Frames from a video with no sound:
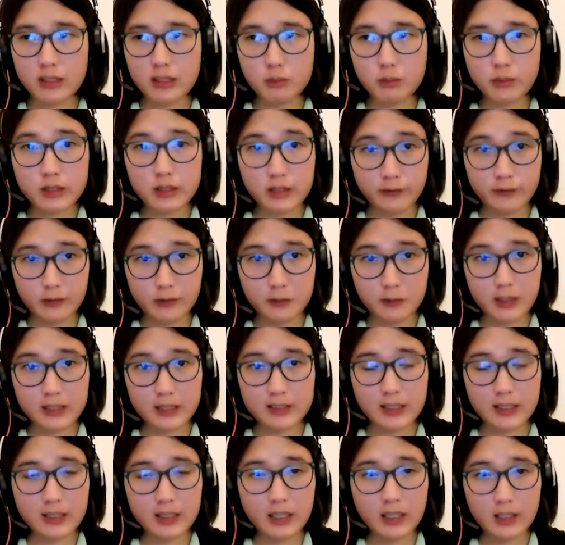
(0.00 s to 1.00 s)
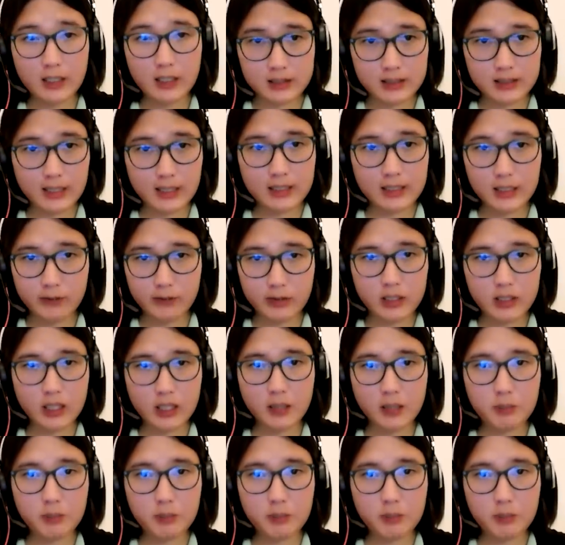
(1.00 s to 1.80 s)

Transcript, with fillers: misinformation that causes activity.